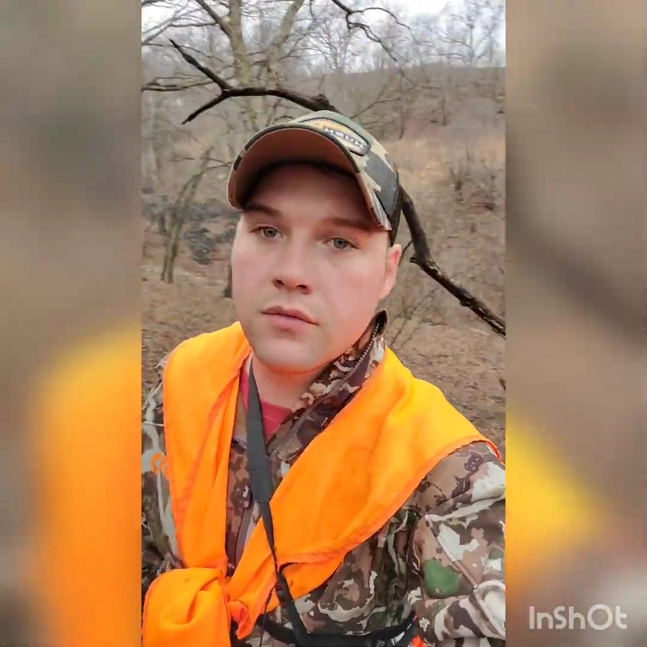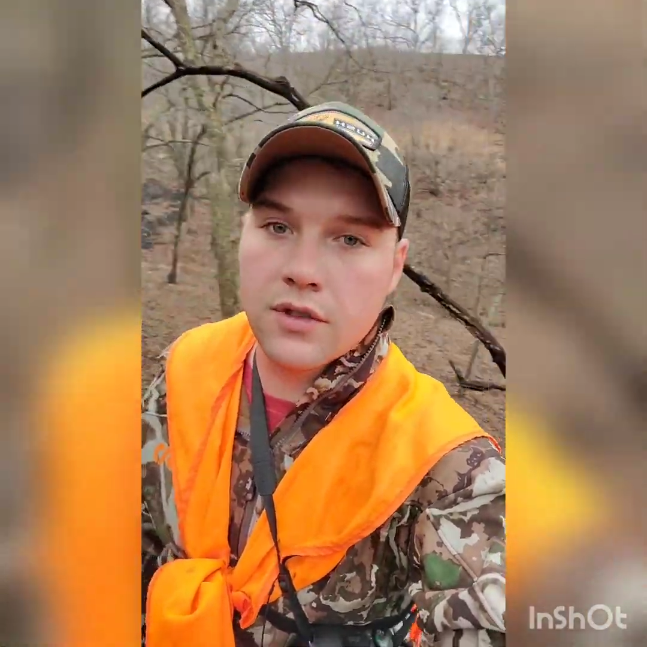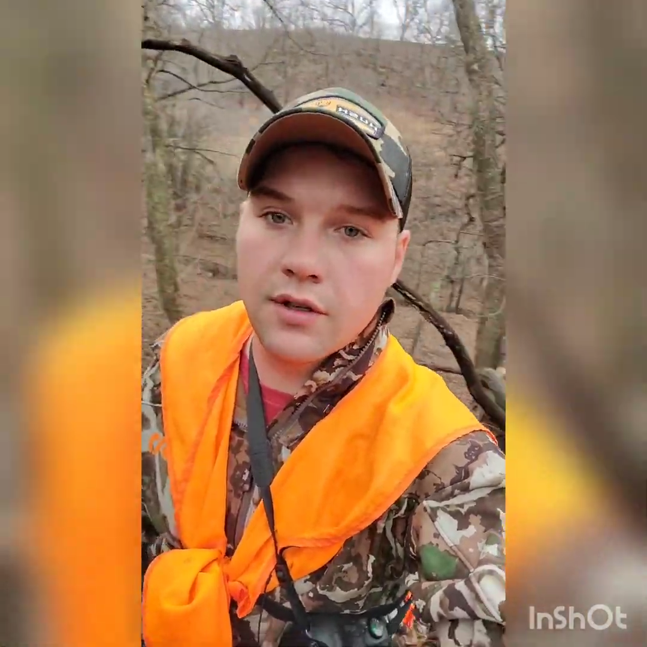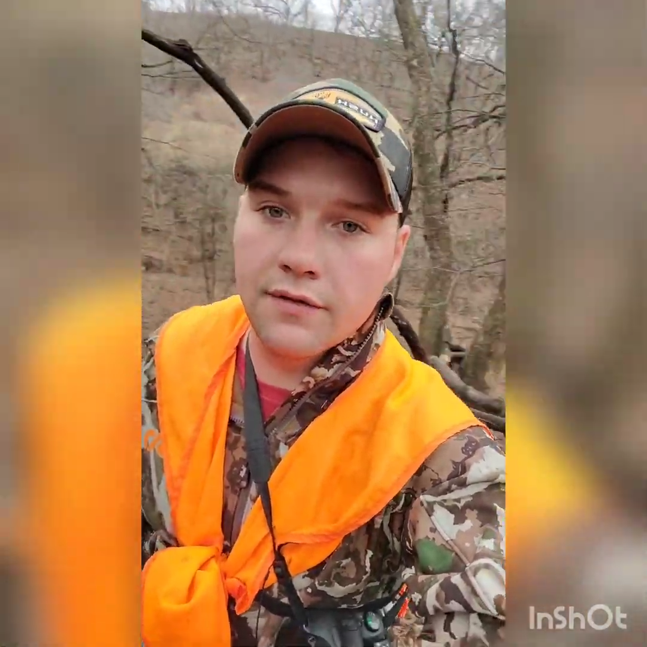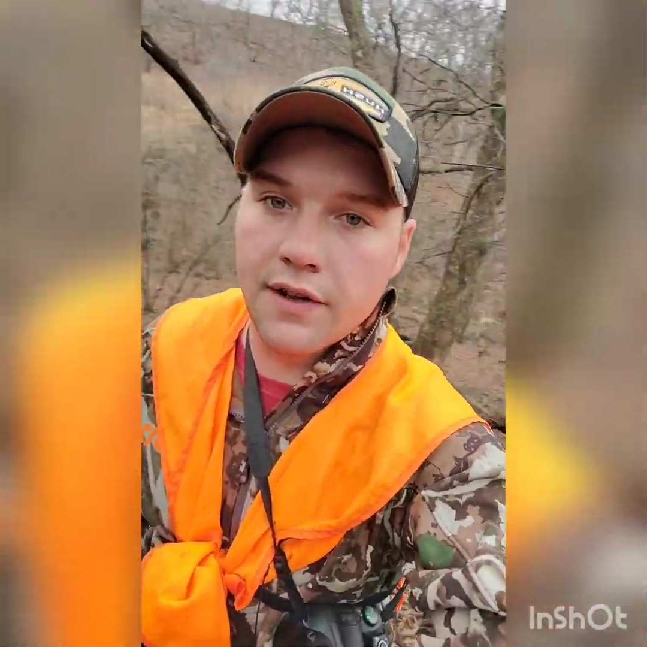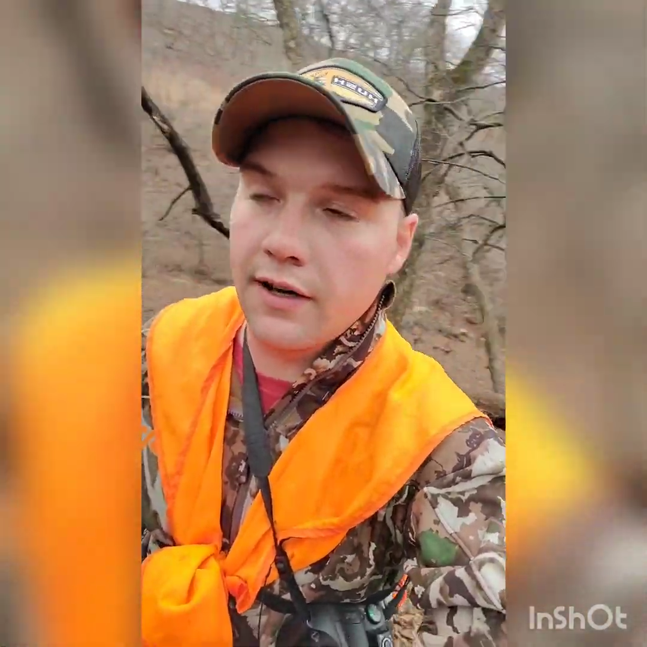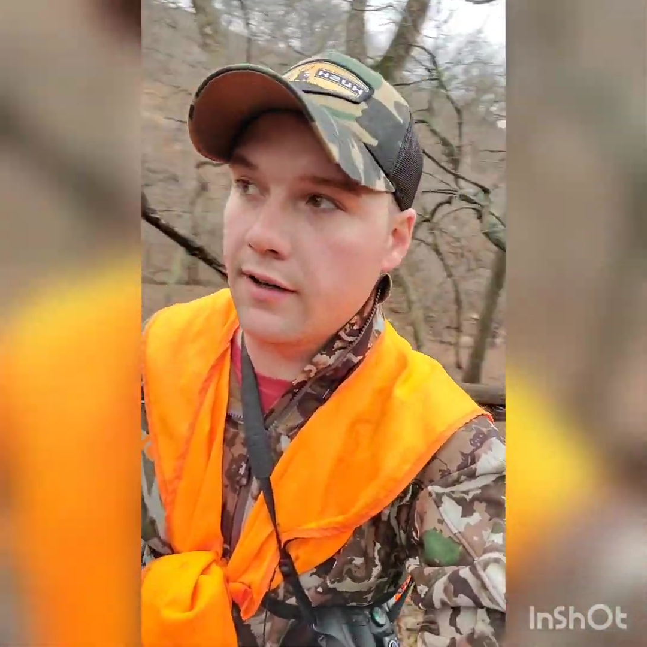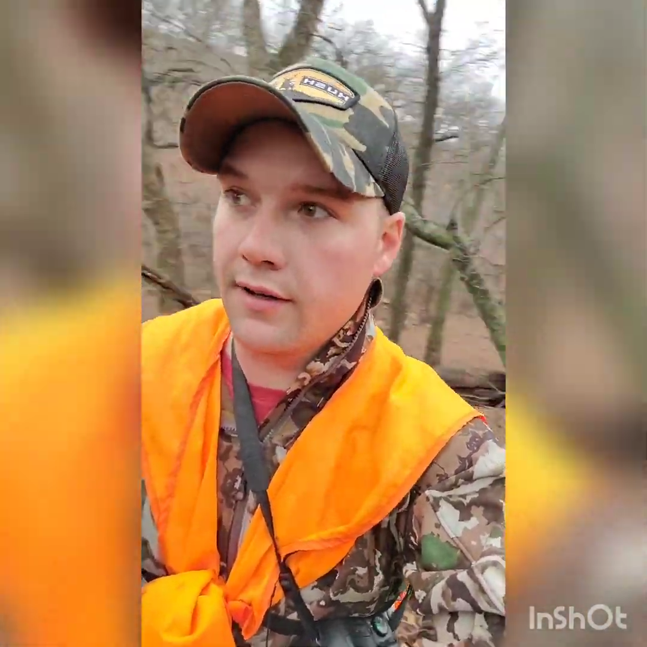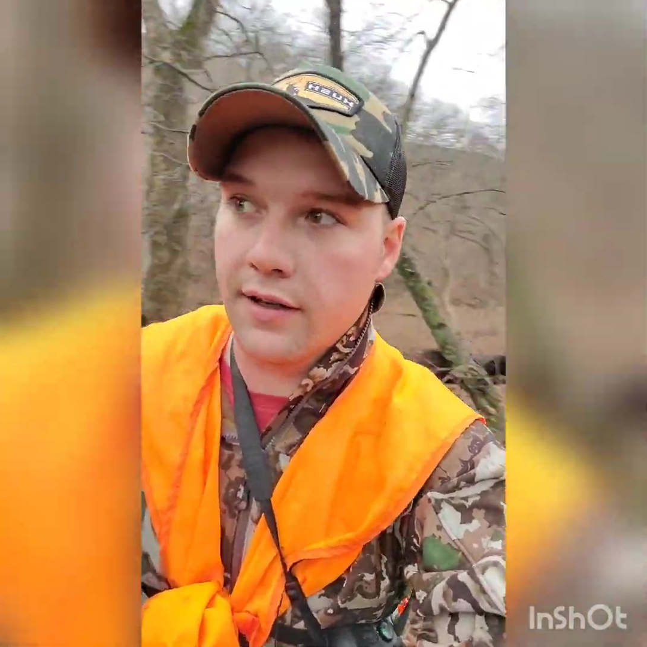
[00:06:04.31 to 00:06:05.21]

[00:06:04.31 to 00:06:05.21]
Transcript: Still haven't found anything